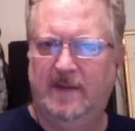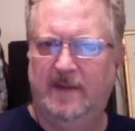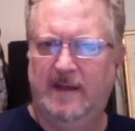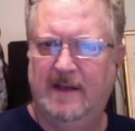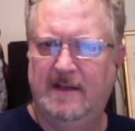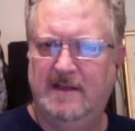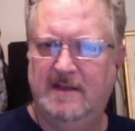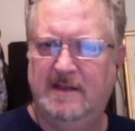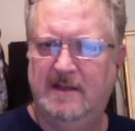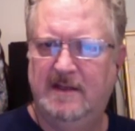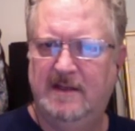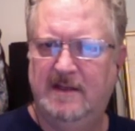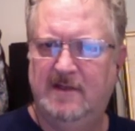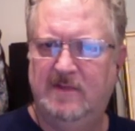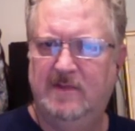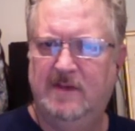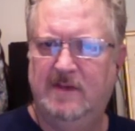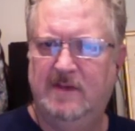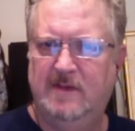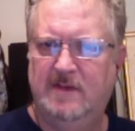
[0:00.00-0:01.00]
Let's see
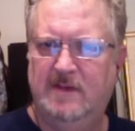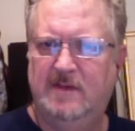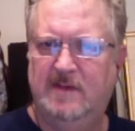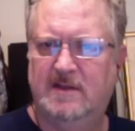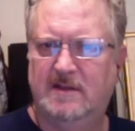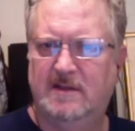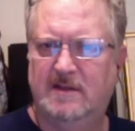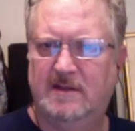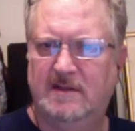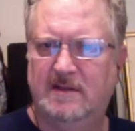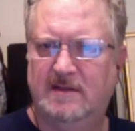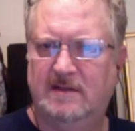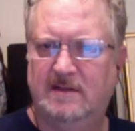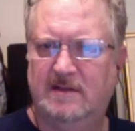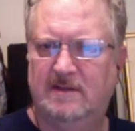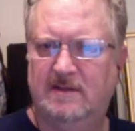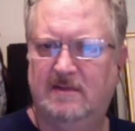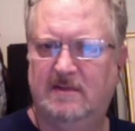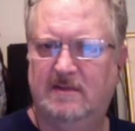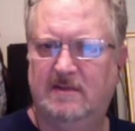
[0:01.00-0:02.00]
who else.
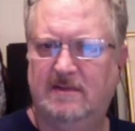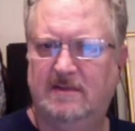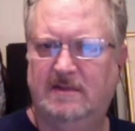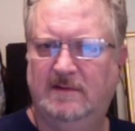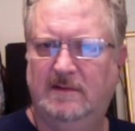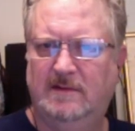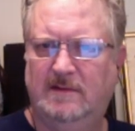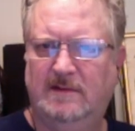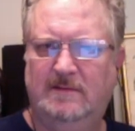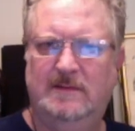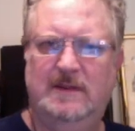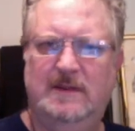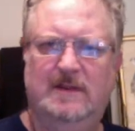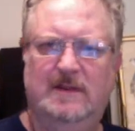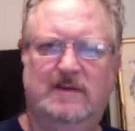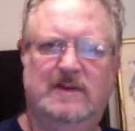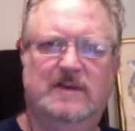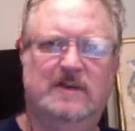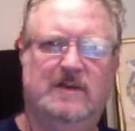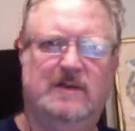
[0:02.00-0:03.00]
Nobody
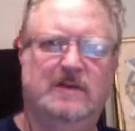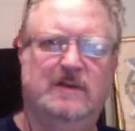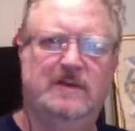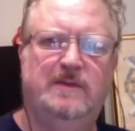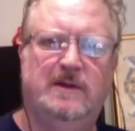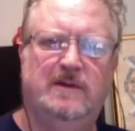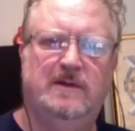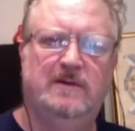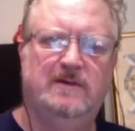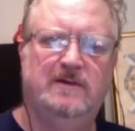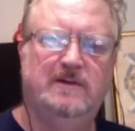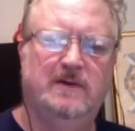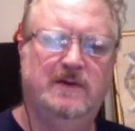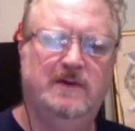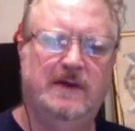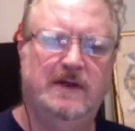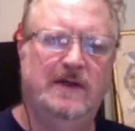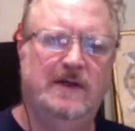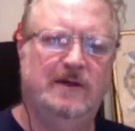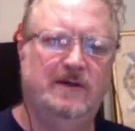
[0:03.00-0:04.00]
else showing up here. We'll
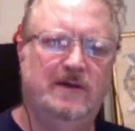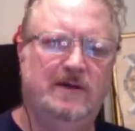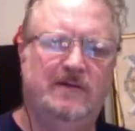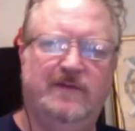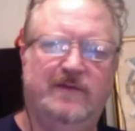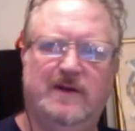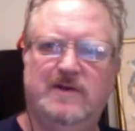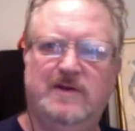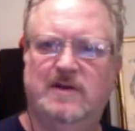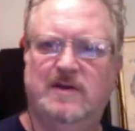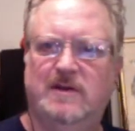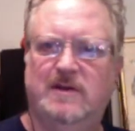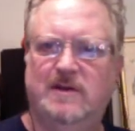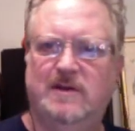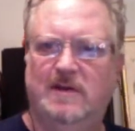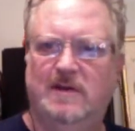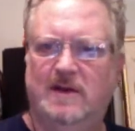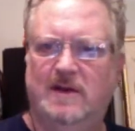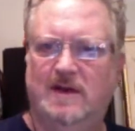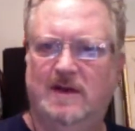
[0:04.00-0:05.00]
get here all eventually.
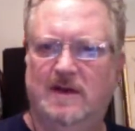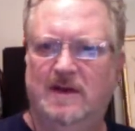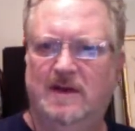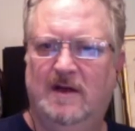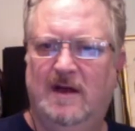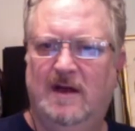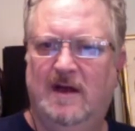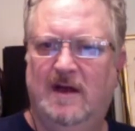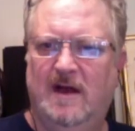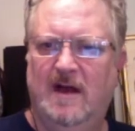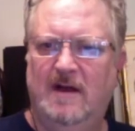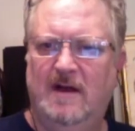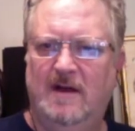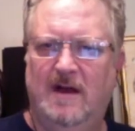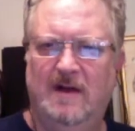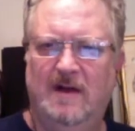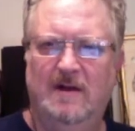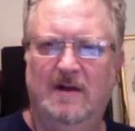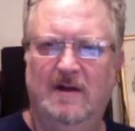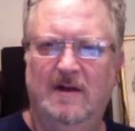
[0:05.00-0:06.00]
Hi,
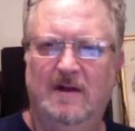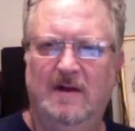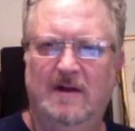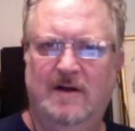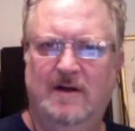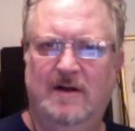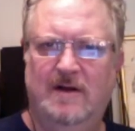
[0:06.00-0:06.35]
Anna.